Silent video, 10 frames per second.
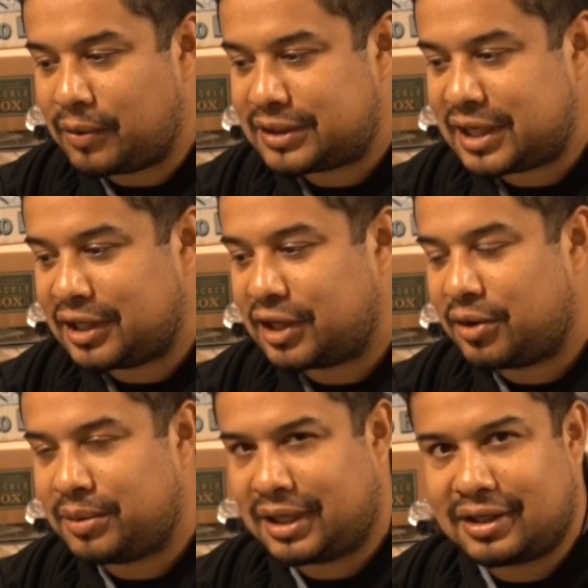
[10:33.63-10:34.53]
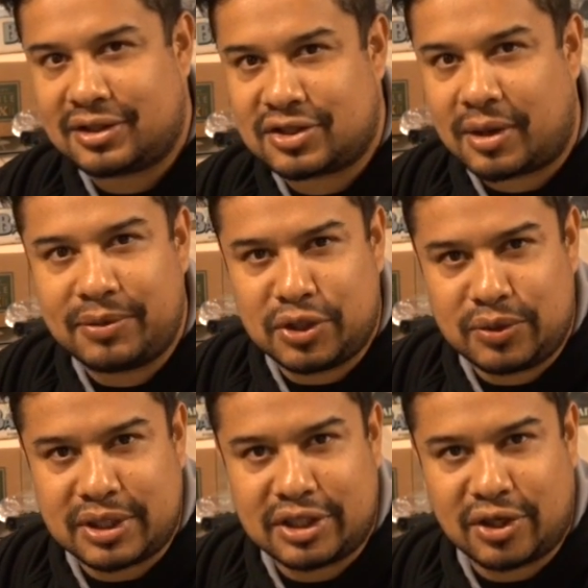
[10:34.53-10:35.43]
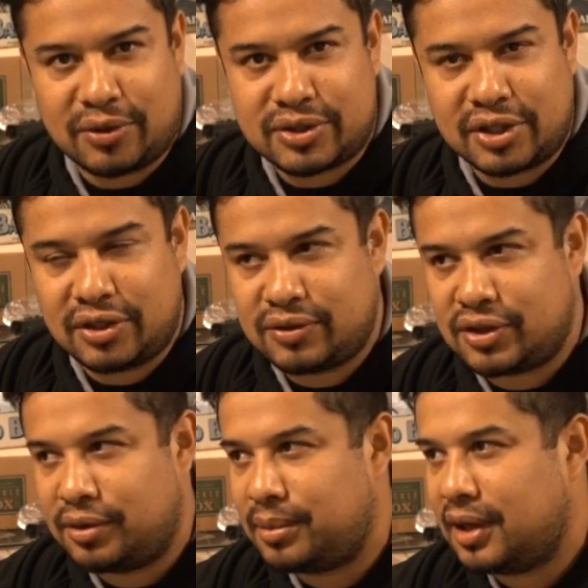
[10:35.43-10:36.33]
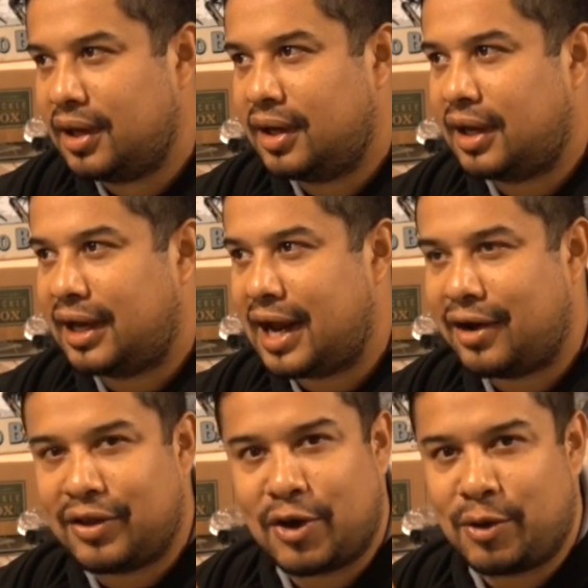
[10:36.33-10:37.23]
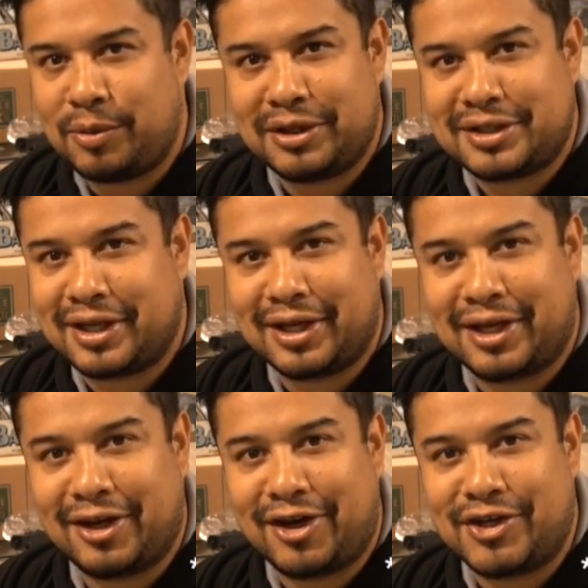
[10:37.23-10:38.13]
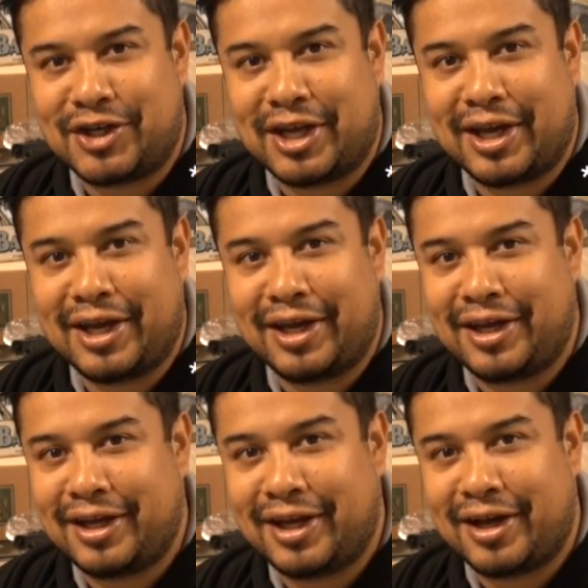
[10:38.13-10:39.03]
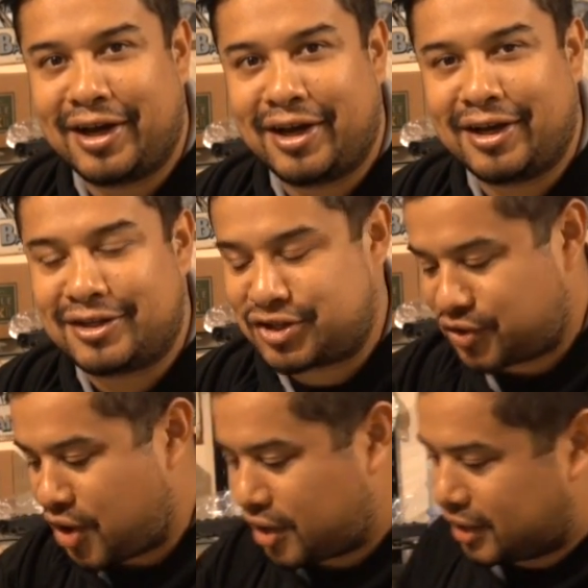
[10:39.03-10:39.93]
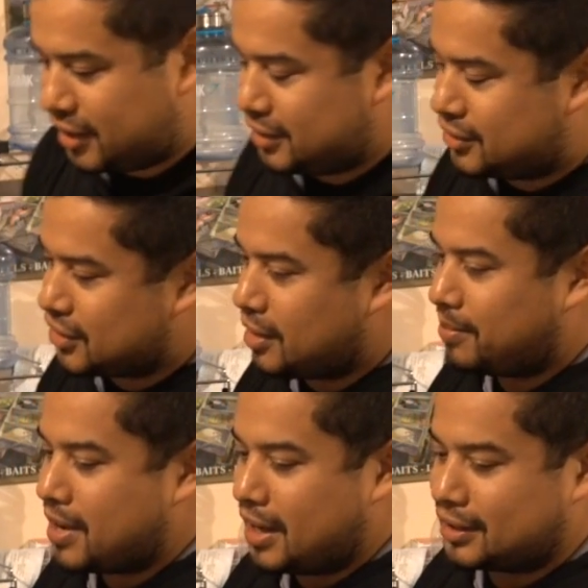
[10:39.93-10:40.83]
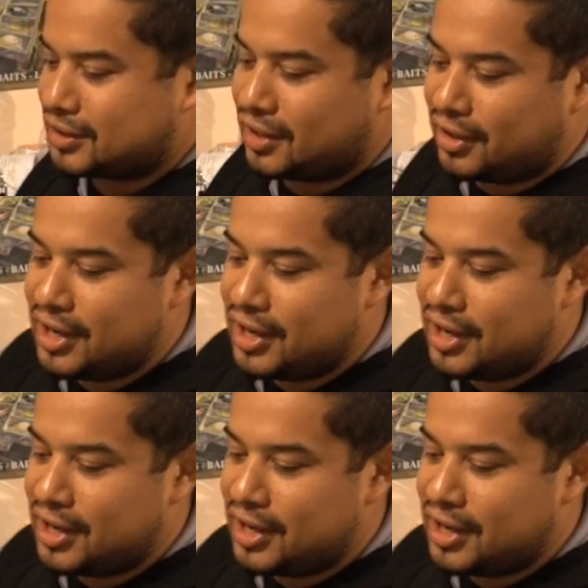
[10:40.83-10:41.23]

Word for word: was telling him, like, some do's and don'ts on YouTube and now the homie is like 100k uh, strong in his sub box. So